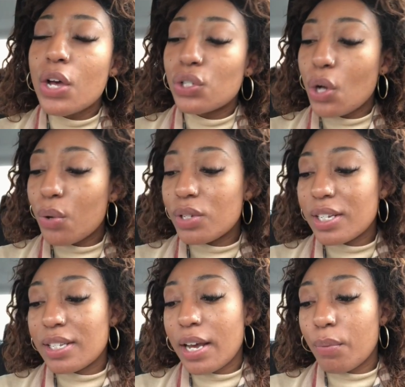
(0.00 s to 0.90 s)
So
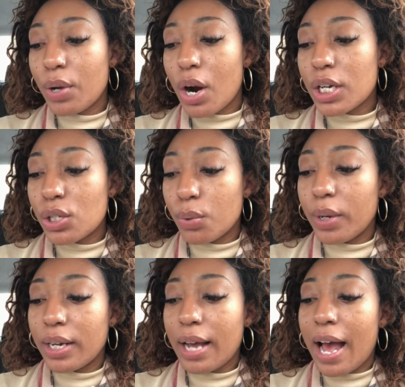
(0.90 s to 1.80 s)
today we are
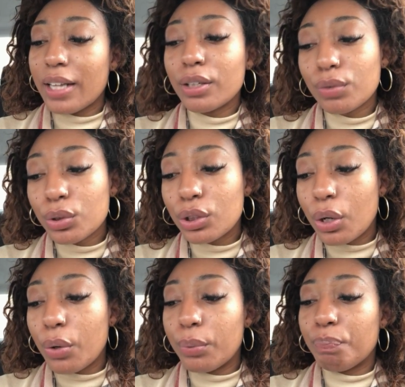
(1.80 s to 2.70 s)
doing Alec
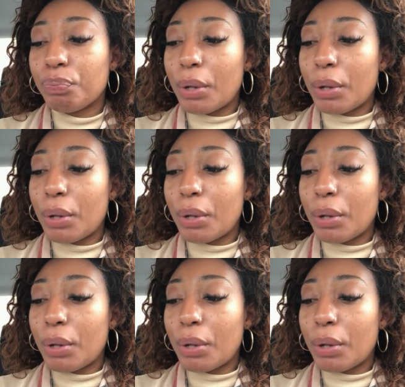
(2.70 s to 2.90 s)
Russo